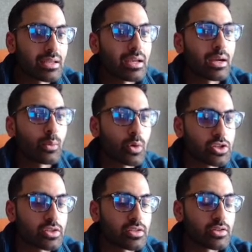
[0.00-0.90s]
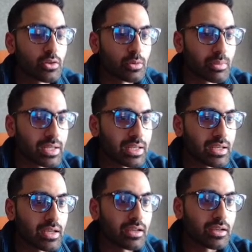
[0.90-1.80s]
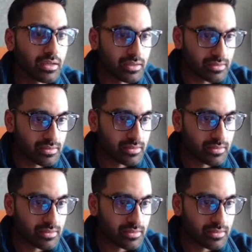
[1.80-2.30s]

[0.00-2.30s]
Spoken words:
at which this anomaly occurred.